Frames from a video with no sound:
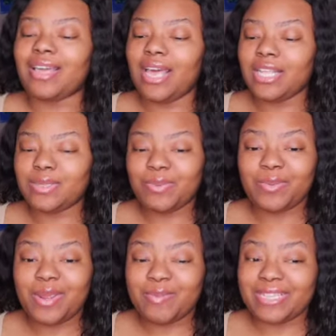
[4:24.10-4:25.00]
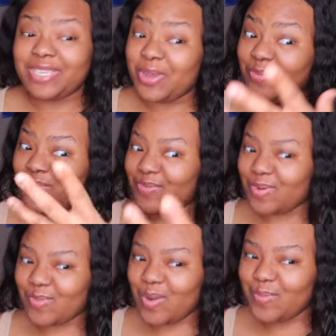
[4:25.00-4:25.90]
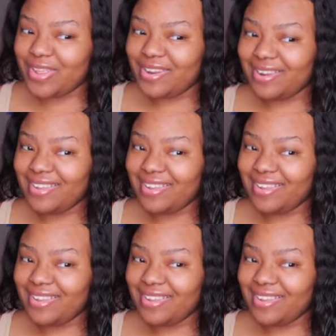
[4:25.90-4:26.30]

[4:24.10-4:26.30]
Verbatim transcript: got to prepare myself for Roman,